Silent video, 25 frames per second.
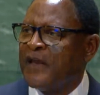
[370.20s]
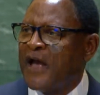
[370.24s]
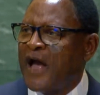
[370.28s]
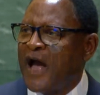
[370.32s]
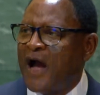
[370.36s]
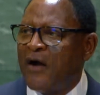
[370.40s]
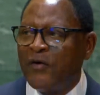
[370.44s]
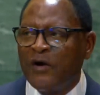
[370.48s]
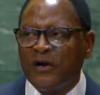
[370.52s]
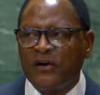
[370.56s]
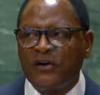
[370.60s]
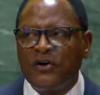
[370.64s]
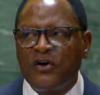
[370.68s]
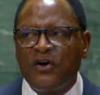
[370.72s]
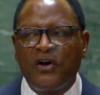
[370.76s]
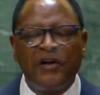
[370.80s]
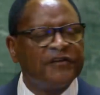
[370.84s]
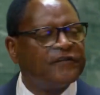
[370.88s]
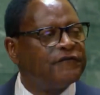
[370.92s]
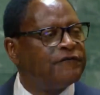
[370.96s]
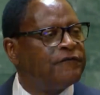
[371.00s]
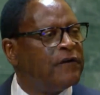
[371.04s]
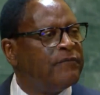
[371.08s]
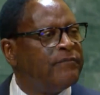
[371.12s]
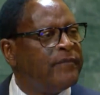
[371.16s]
our
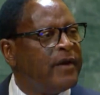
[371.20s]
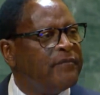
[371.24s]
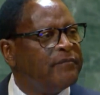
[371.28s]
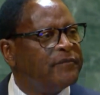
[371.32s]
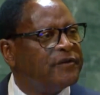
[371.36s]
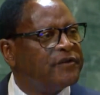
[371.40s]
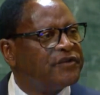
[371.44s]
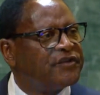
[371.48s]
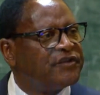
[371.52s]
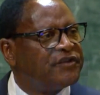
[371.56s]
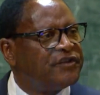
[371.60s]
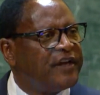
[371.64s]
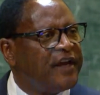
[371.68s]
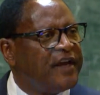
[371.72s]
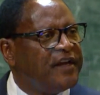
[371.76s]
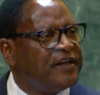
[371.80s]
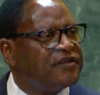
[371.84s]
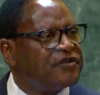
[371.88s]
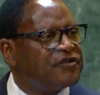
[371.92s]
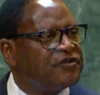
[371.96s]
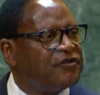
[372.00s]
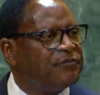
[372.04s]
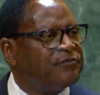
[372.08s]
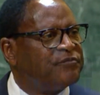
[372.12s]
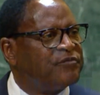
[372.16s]
calls for member
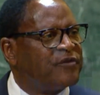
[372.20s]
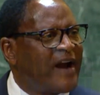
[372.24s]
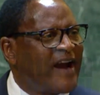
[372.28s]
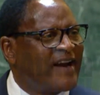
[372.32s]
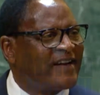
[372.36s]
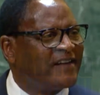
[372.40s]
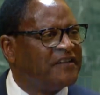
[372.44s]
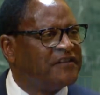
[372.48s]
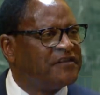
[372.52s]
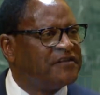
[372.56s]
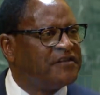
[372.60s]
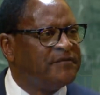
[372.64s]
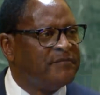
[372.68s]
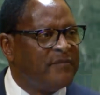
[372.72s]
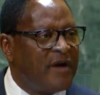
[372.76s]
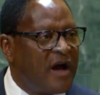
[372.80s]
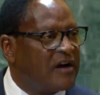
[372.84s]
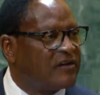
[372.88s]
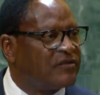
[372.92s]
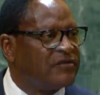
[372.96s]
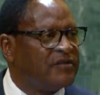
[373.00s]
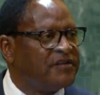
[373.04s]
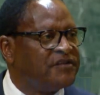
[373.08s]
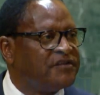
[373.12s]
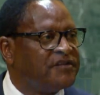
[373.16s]
states to practice
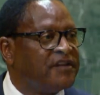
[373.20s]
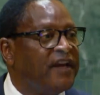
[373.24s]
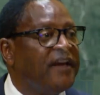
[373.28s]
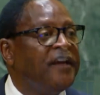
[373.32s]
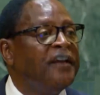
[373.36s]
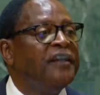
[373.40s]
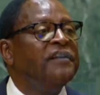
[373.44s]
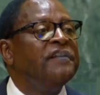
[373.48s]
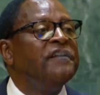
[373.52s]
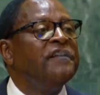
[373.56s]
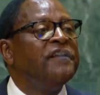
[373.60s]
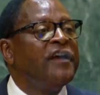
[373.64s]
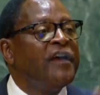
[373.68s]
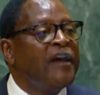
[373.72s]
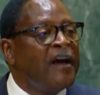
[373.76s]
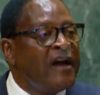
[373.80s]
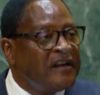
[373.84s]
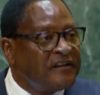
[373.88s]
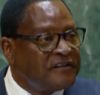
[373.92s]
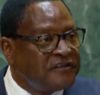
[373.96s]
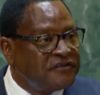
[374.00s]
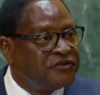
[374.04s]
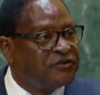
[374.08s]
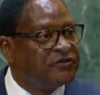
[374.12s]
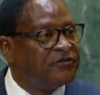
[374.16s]
democracy in
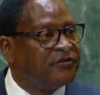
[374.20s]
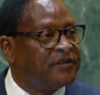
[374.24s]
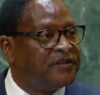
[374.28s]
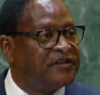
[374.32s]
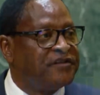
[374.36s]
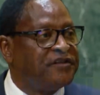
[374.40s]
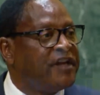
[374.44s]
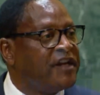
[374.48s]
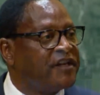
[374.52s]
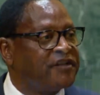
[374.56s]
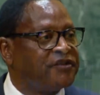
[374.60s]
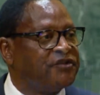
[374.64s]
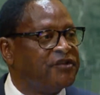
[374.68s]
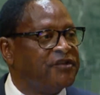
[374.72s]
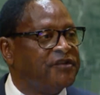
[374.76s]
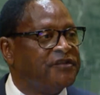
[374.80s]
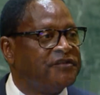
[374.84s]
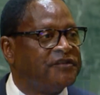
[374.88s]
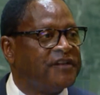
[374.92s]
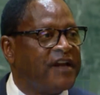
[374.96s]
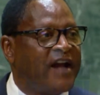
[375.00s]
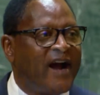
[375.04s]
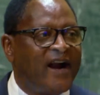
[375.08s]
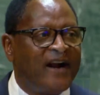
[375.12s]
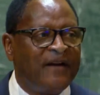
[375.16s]
their
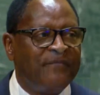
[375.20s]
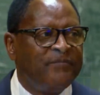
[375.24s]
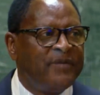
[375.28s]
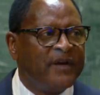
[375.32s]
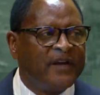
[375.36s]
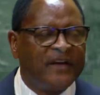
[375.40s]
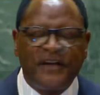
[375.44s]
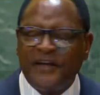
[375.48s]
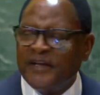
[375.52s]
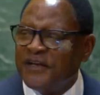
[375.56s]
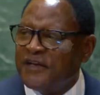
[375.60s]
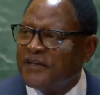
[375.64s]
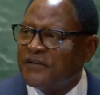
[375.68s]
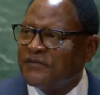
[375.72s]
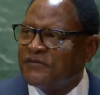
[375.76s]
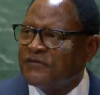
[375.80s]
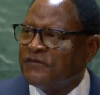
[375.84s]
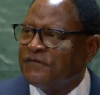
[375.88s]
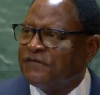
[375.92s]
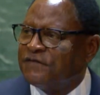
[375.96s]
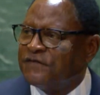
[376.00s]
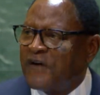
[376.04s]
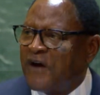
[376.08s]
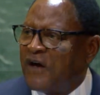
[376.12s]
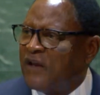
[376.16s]
jurisdictions are beginning
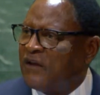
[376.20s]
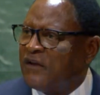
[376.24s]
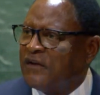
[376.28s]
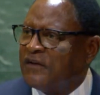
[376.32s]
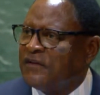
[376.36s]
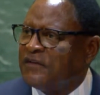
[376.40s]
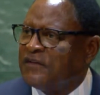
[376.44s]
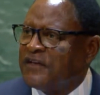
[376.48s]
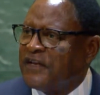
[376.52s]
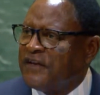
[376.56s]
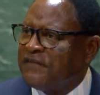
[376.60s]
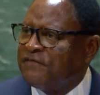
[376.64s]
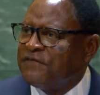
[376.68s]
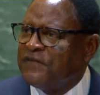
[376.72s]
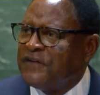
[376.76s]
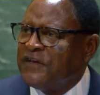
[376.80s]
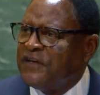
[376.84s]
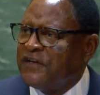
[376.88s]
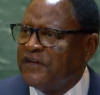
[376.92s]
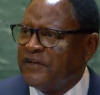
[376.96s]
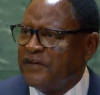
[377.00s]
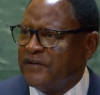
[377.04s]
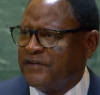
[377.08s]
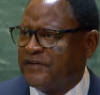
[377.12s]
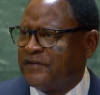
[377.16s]
to fall on deaf
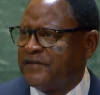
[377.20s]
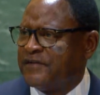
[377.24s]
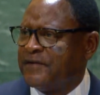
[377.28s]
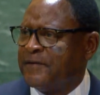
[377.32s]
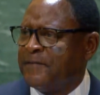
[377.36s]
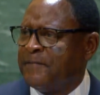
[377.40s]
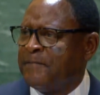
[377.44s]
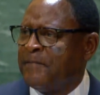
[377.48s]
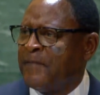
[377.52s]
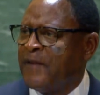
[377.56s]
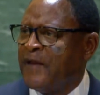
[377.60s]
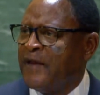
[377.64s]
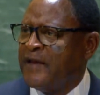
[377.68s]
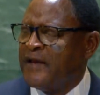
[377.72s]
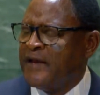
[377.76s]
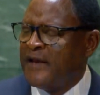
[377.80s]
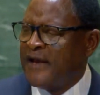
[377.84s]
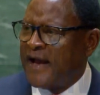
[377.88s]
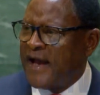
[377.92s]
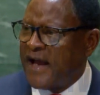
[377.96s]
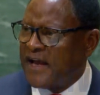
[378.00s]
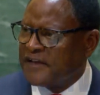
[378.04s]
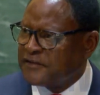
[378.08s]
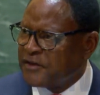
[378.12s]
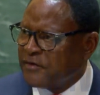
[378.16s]
ears.
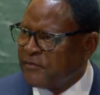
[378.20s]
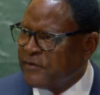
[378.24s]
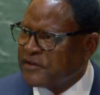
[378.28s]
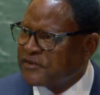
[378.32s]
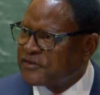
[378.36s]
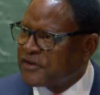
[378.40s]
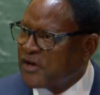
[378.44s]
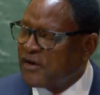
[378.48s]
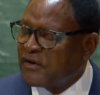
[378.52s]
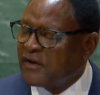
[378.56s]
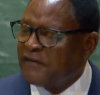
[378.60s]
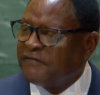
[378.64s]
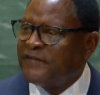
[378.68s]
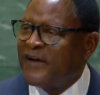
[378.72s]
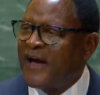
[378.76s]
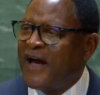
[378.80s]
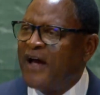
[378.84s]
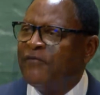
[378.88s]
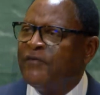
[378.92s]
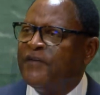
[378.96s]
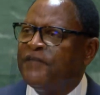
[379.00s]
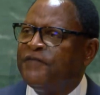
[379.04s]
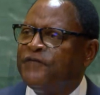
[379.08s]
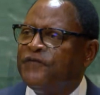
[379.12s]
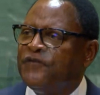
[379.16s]
As a result of
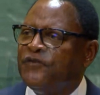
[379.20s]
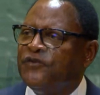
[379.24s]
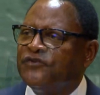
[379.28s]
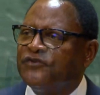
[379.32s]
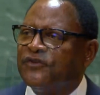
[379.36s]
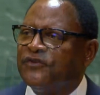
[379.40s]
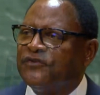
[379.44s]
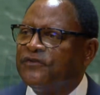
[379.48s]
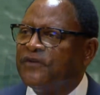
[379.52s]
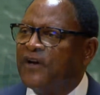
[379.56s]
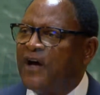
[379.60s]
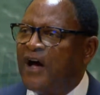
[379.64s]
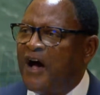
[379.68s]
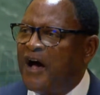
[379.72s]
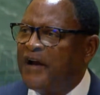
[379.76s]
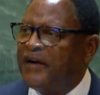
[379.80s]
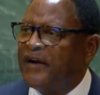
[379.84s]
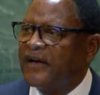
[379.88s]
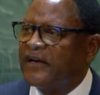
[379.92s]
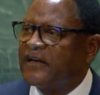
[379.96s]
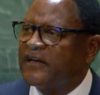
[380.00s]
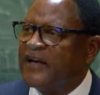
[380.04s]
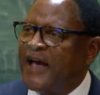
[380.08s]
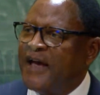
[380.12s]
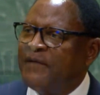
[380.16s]
our refusal to
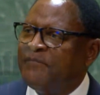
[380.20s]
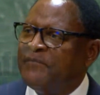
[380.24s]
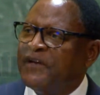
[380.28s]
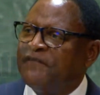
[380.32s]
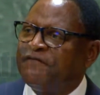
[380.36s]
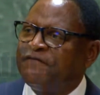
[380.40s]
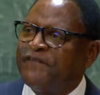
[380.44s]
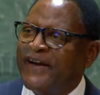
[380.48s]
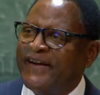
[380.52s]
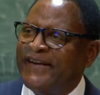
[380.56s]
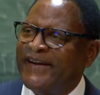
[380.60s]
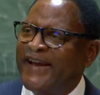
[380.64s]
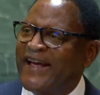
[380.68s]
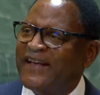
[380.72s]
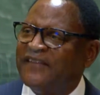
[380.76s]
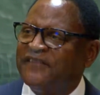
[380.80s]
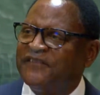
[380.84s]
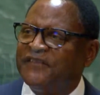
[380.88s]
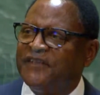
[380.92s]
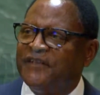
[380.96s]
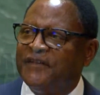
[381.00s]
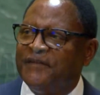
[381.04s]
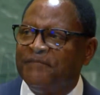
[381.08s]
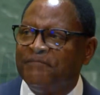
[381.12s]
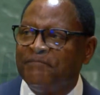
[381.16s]
honor climate
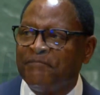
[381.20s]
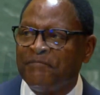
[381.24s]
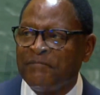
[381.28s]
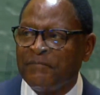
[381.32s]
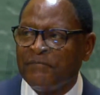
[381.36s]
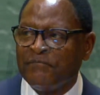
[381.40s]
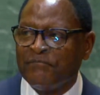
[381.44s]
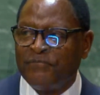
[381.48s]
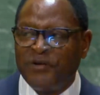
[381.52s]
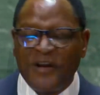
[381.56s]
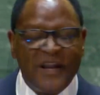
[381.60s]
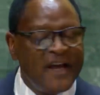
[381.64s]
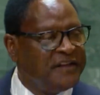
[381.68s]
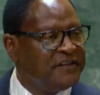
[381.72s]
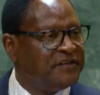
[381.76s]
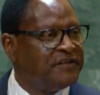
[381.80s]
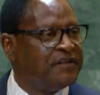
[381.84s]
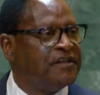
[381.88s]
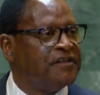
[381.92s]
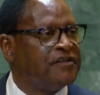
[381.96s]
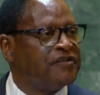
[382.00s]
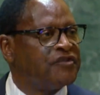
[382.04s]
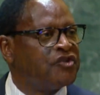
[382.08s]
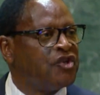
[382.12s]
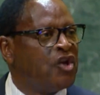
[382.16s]
financing
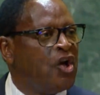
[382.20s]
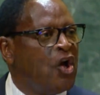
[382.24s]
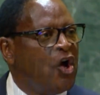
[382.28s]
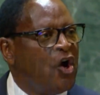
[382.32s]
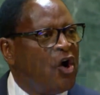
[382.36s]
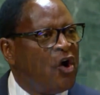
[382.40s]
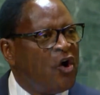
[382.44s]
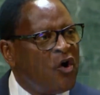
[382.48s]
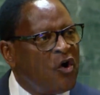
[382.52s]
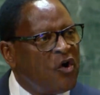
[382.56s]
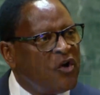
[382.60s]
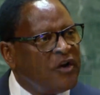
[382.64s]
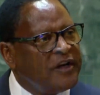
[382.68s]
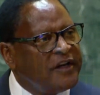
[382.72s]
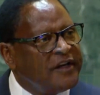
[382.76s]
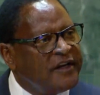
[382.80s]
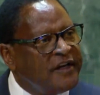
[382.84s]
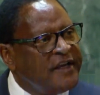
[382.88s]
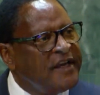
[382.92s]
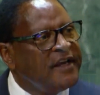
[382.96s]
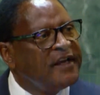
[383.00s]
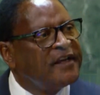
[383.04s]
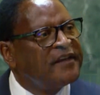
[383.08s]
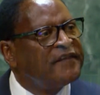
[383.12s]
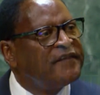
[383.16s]
pledges or
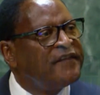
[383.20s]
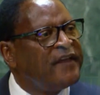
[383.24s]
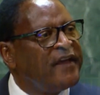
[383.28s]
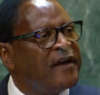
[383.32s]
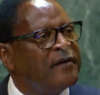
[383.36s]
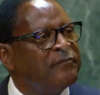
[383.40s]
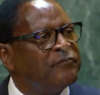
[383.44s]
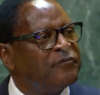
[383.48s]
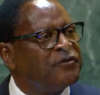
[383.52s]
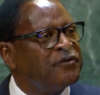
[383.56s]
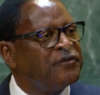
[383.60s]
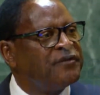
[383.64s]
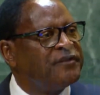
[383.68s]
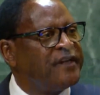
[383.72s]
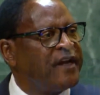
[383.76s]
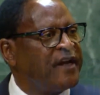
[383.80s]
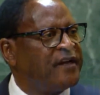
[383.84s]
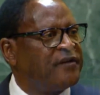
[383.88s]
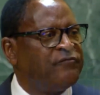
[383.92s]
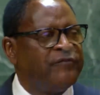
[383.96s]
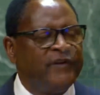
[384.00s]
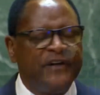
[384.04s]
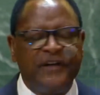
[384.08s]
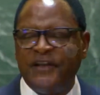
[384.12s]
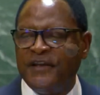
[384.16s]
link them to
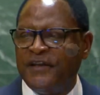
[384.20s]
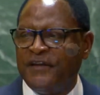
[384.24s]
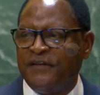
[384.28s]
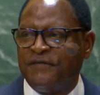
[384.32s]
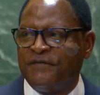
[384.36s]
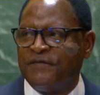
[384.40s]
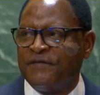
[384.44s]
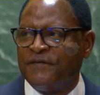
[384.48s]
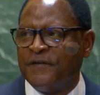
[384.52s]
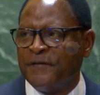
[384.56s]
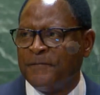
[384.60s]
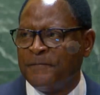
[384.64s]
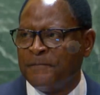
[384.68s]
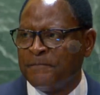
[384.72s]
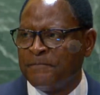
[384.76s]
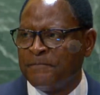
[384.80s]
debt relief,